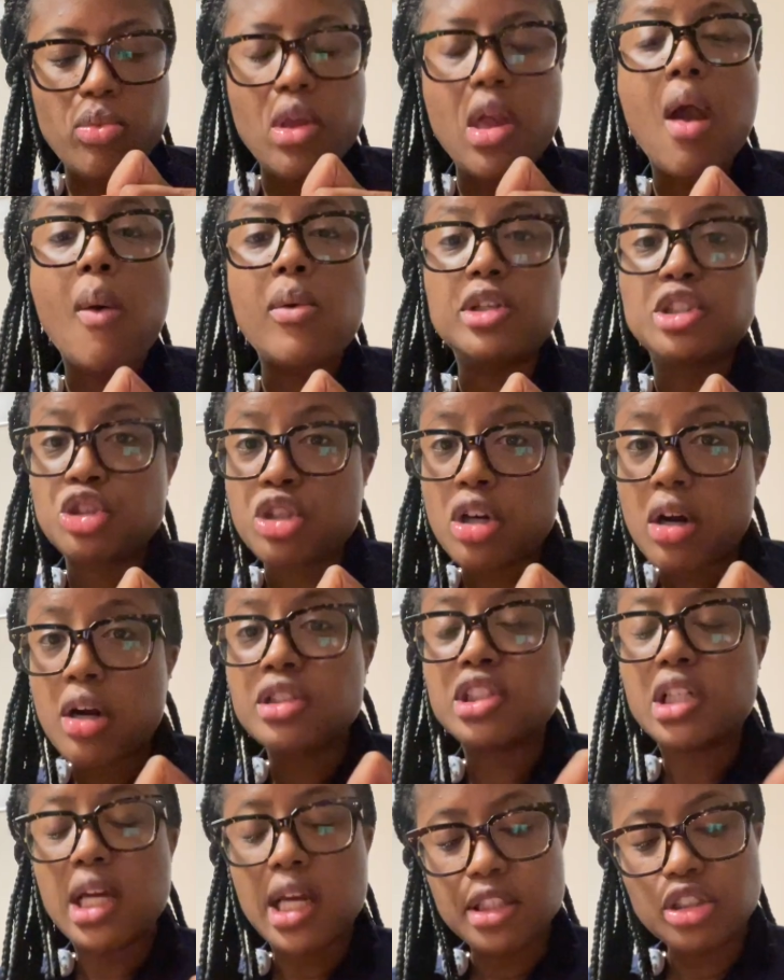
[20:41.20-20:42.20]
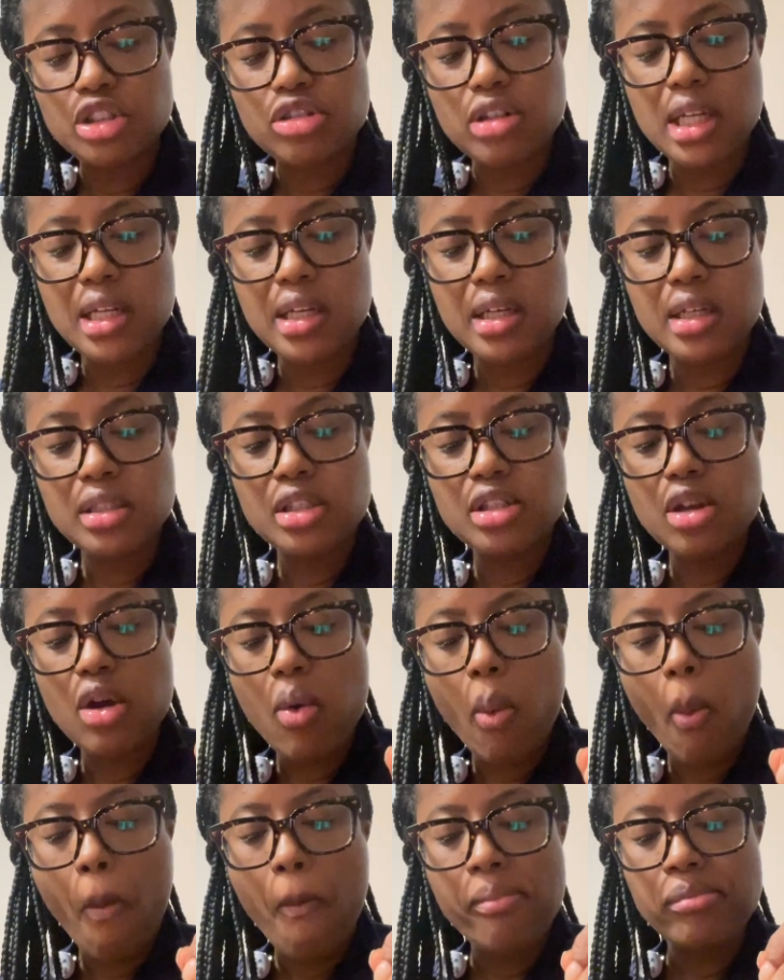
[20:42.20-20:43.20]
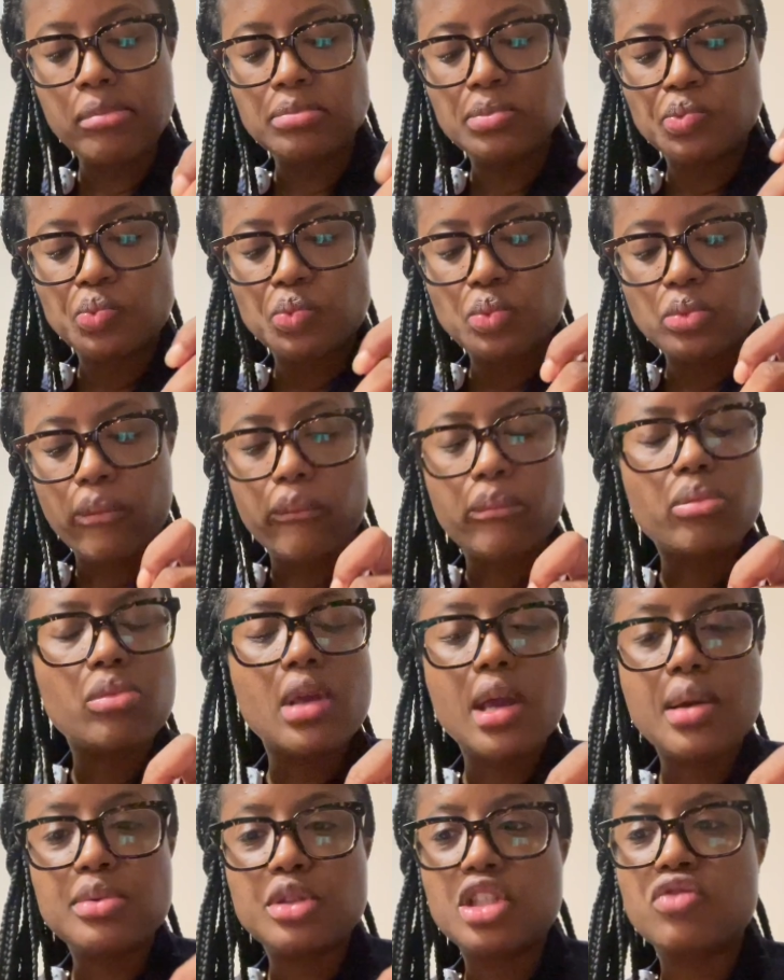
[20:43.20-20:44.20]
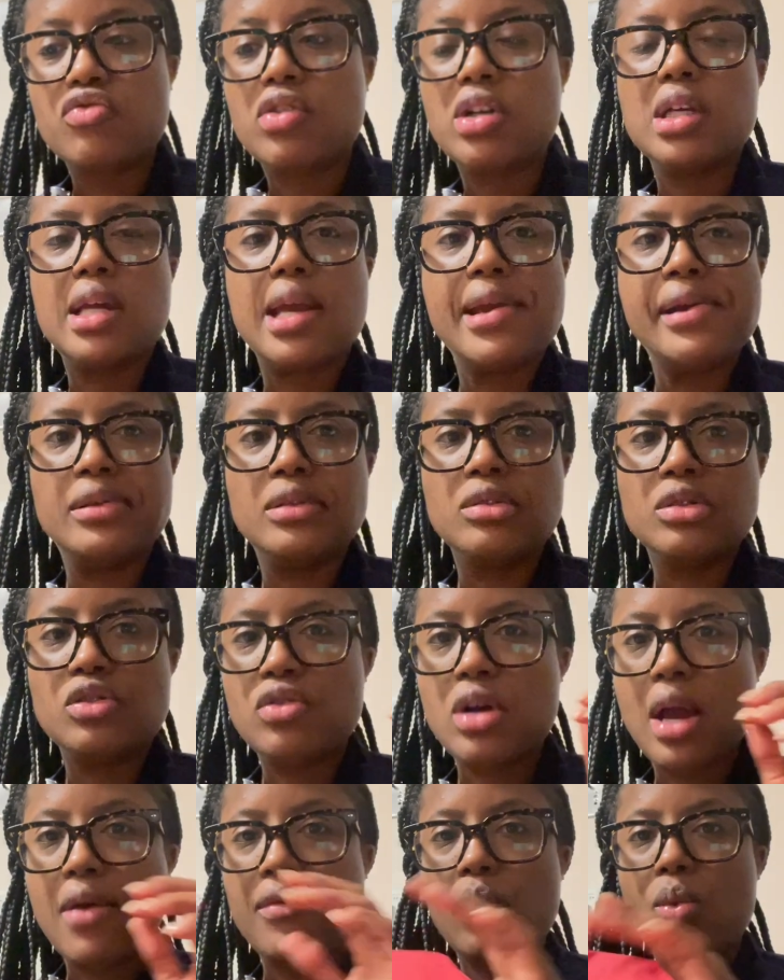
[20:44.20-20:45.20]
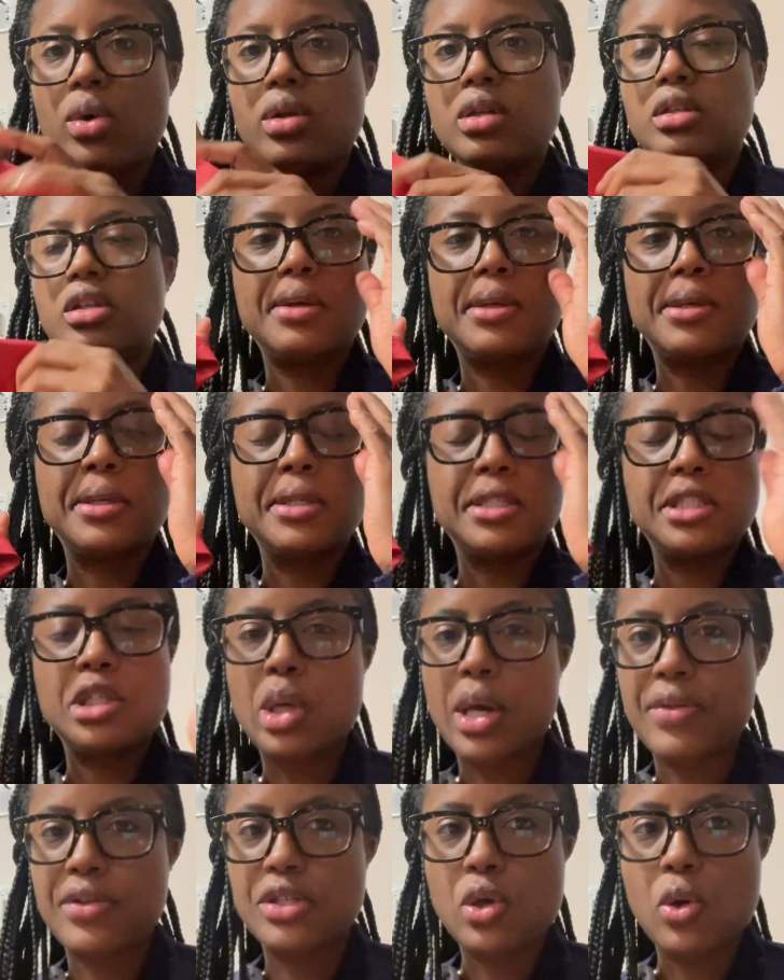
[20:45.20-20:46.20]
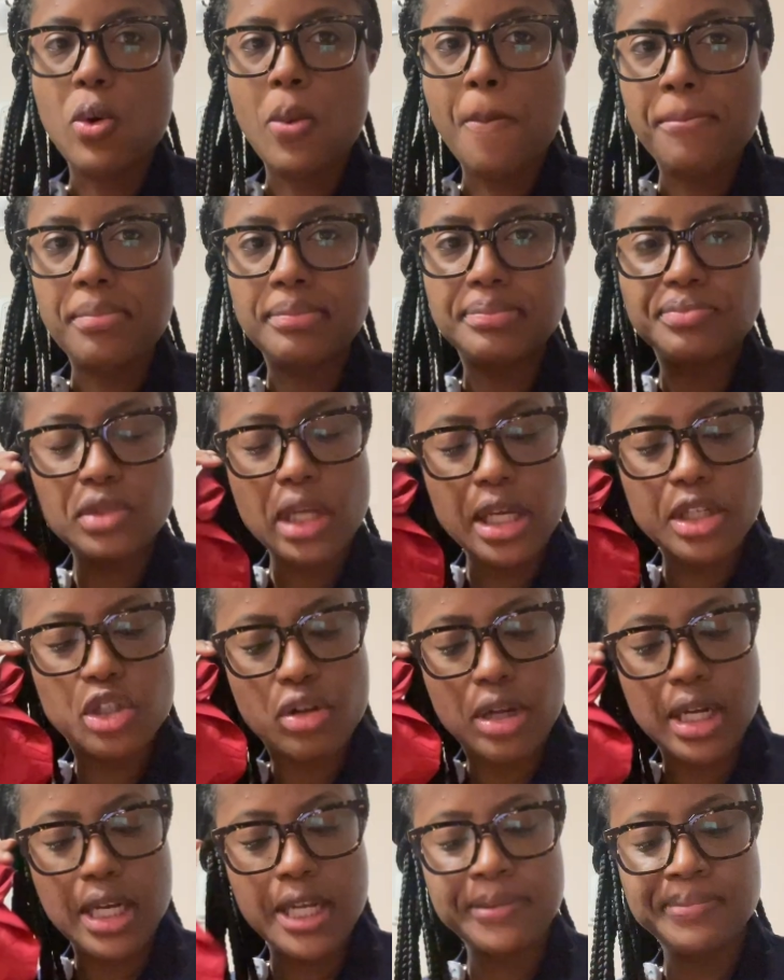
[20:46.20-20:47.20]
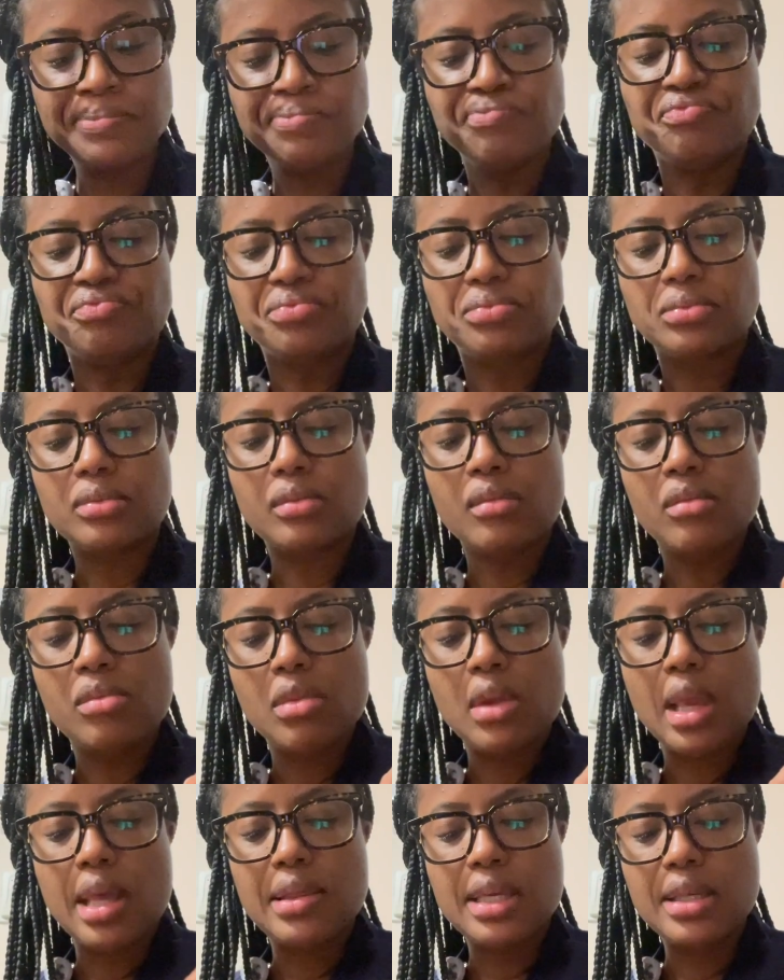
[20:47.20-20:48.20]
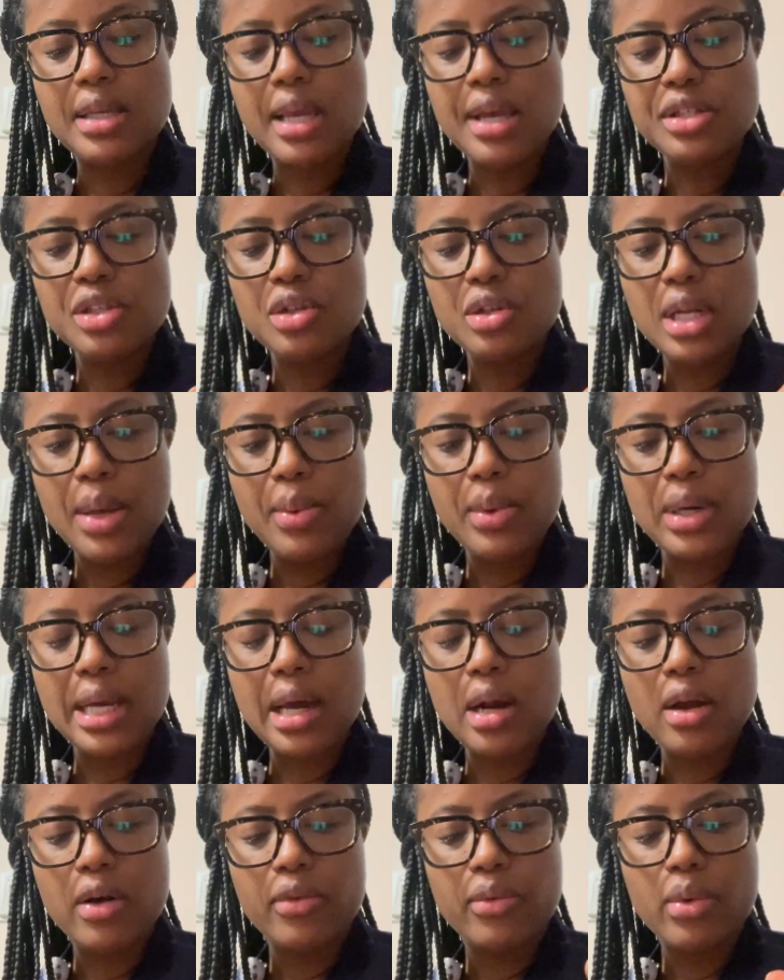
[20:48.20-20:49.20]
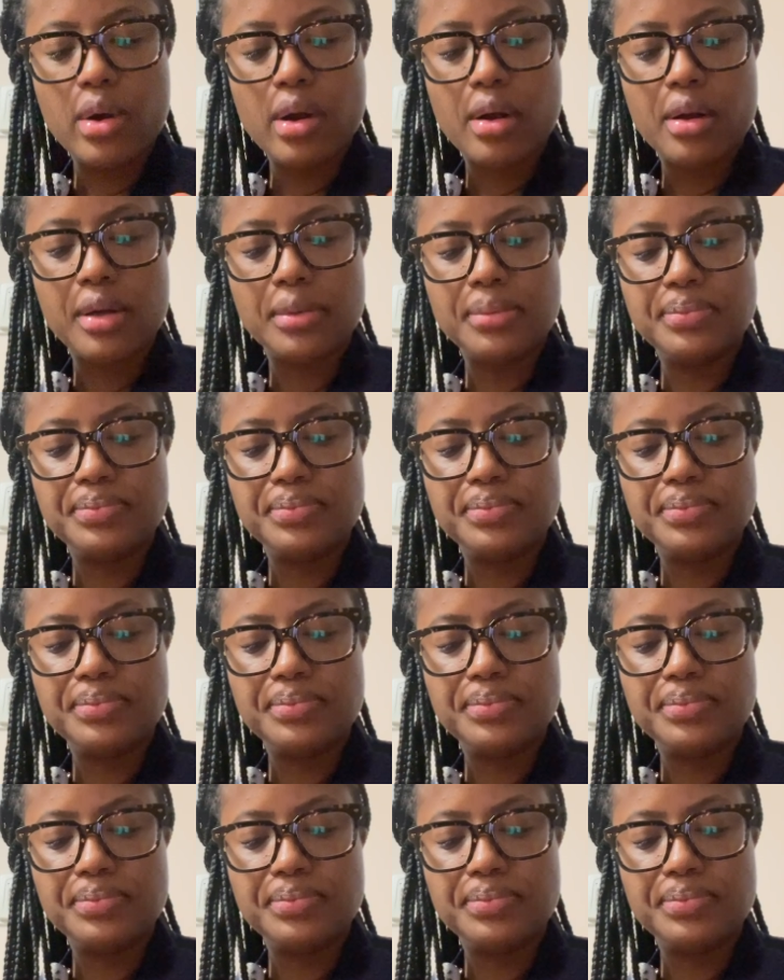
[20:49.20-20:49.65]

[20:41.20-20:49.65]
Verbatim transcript: I was charged and training. So I was just running errands for everyone and still had a scope and training. And then yesterday when I got off work,